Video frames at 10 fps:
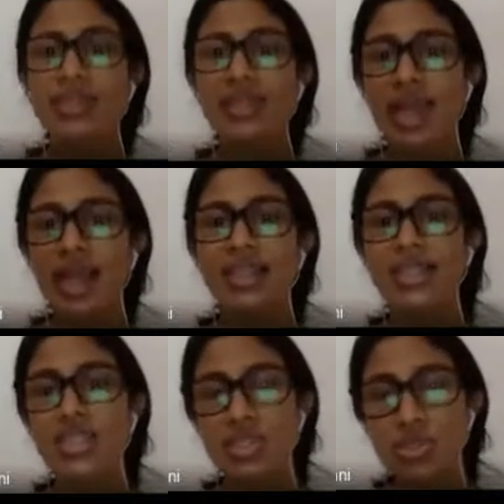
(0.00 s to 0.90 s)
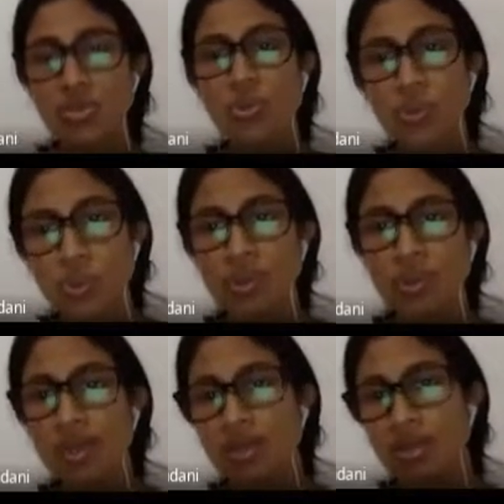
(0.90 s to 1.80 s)
than these two,
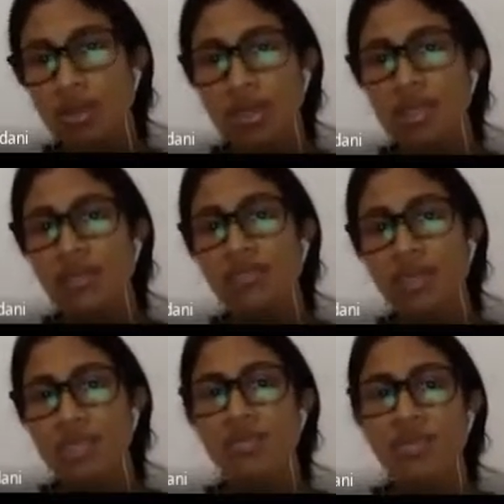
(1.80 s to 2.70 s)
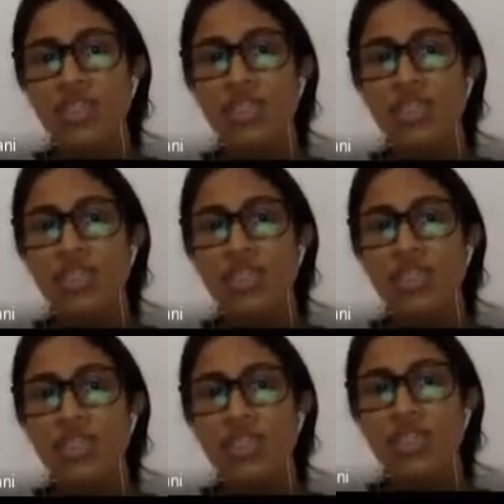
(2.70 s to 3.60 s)
then here we saw that
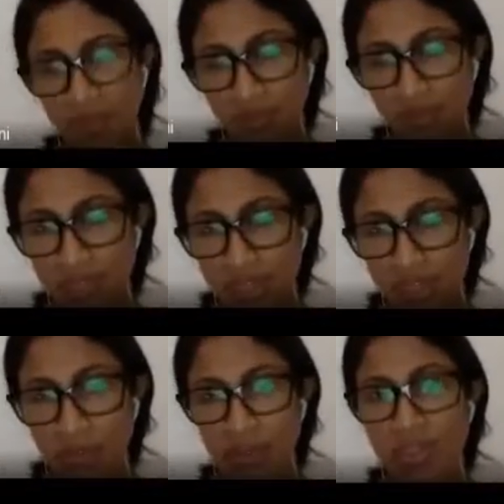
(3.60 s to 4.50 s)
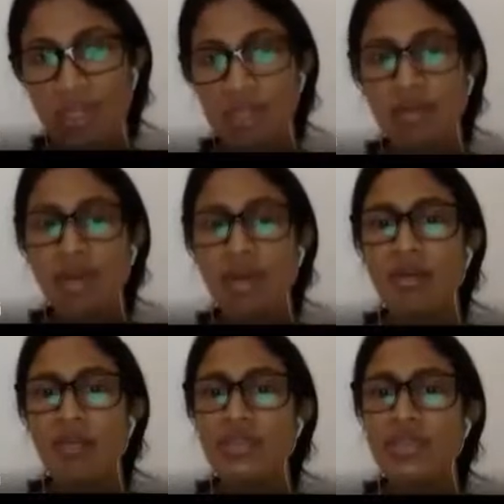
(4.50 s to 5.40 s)
with respect to the Central Bank
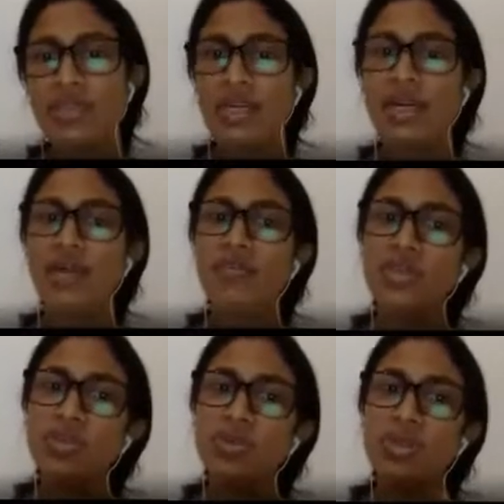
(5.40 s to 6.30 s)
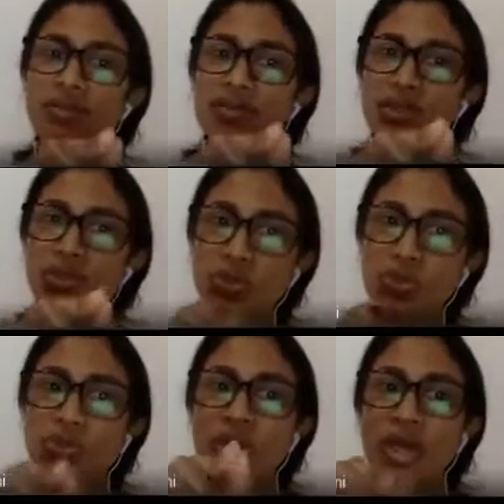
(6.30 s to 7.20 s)
of Sri Lanka, we saw there were
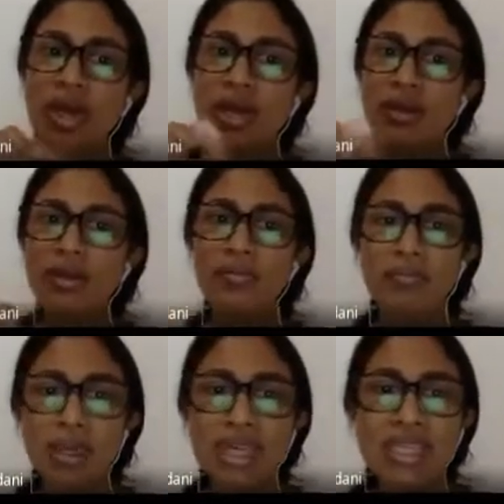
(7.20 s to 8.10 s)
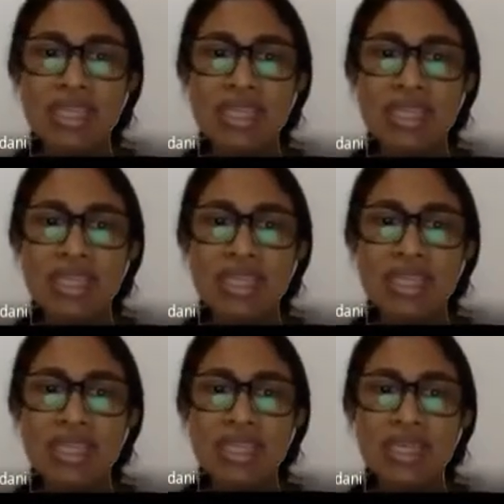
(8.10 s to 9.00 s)
two the
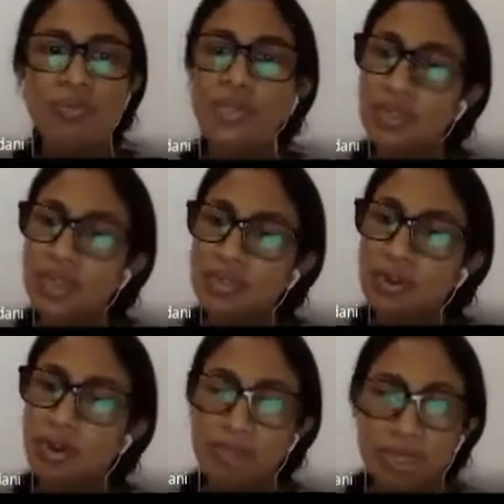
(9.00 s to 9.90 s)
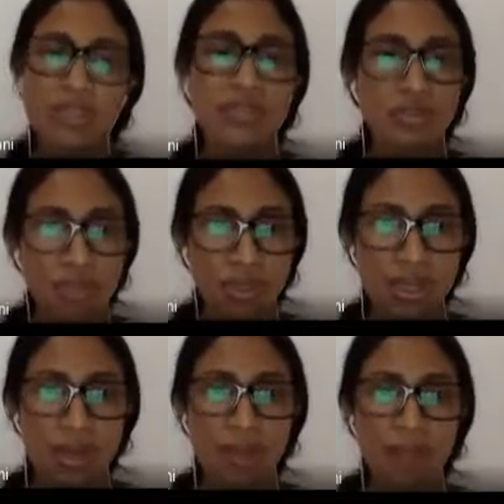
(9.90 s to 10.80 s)
major objectives were
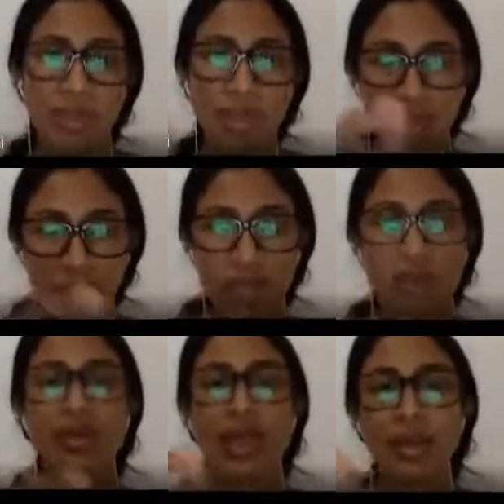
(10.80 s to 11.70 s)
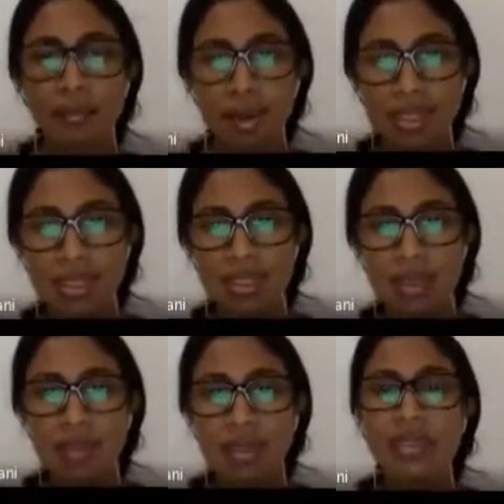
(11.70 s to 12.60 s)
there: economic and price
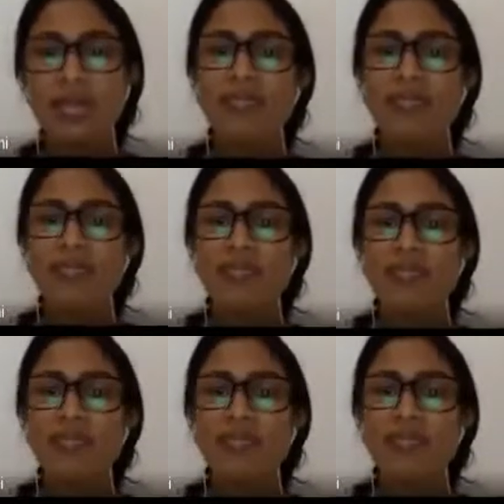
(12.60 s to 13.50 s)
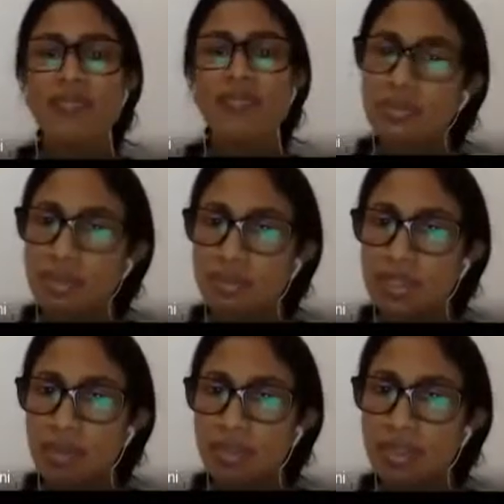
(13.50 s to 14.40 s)
stability, financial system
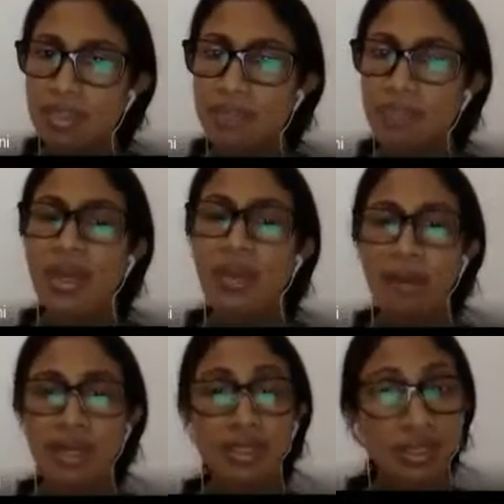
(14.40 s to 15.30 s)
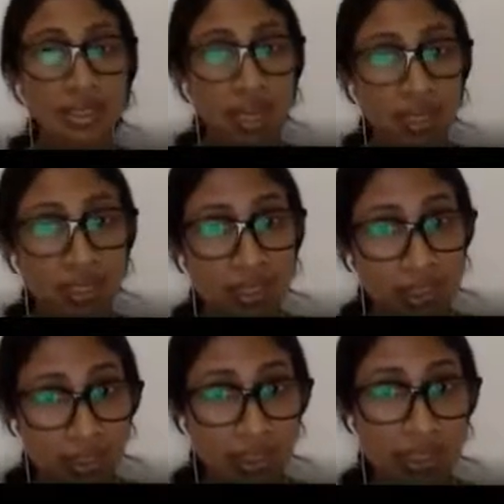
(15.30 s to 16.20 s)
stability. But other than
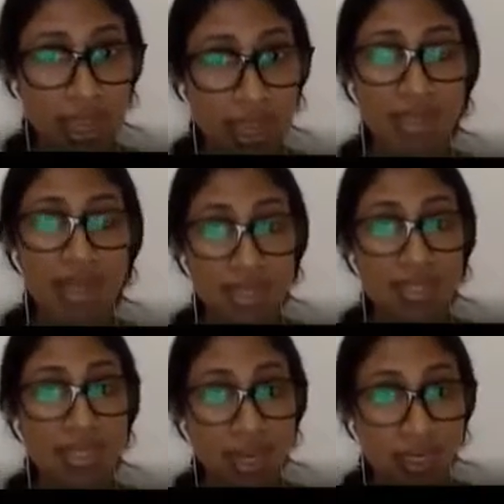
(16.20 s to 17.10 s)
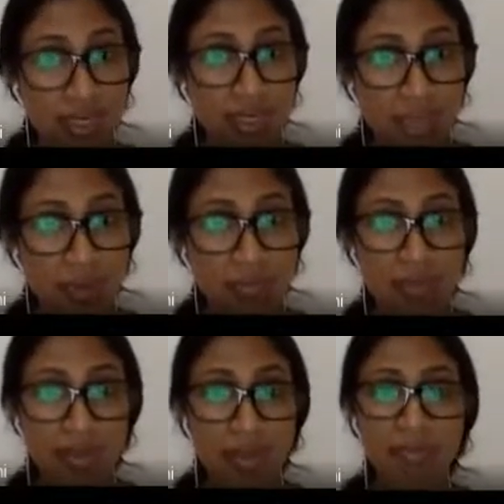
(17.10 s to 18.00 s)
that, I said at the
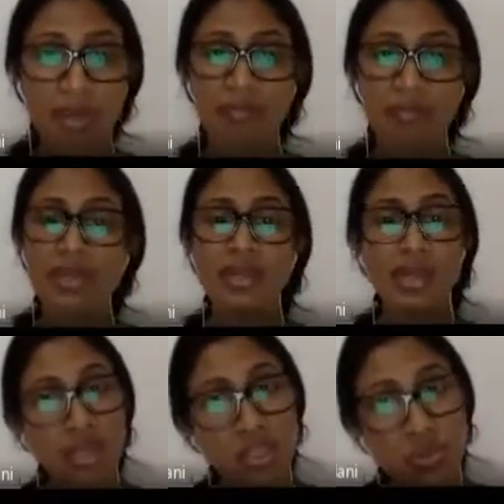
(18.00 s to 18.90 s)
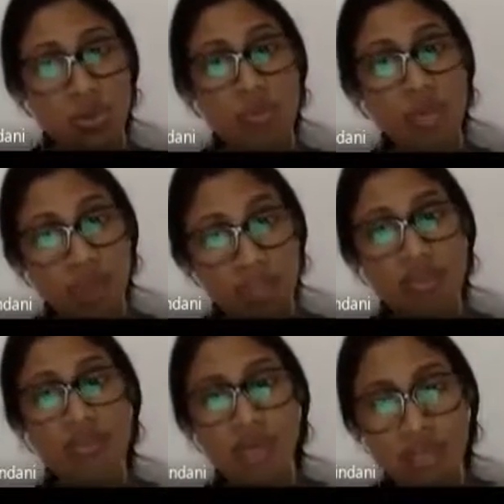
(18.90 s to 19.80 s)
same time that there are so many
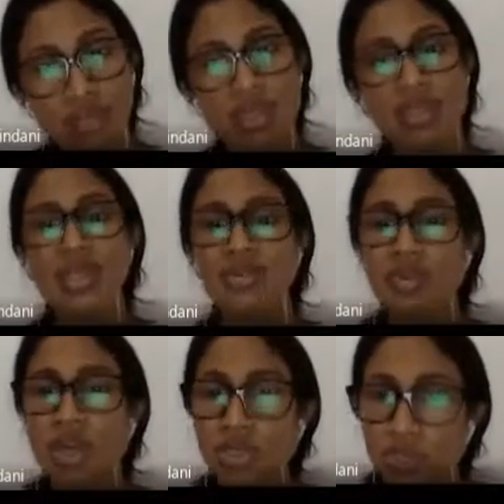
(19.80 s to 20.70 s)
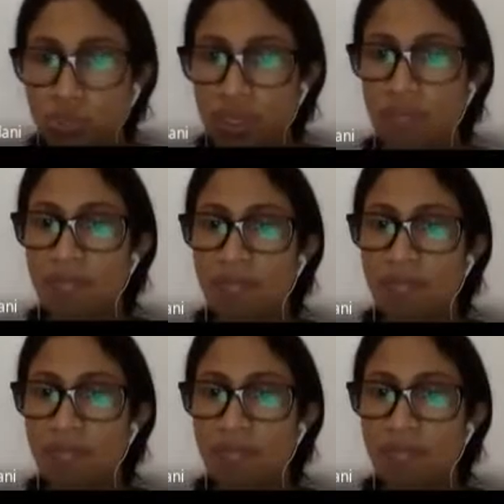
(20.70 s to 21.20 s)
other functions that we are doing,